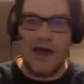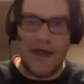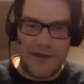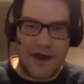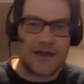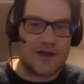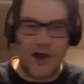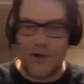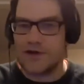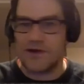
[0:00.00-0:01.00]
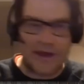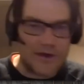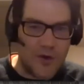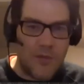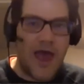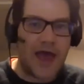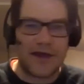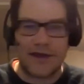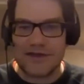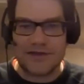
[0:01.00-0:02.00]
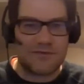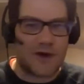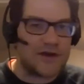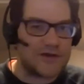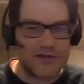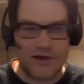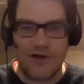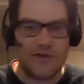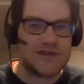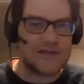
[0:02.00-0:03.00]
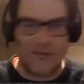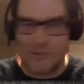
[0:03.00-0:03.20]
and then I can go into like Quebec and it's French and all this stuff,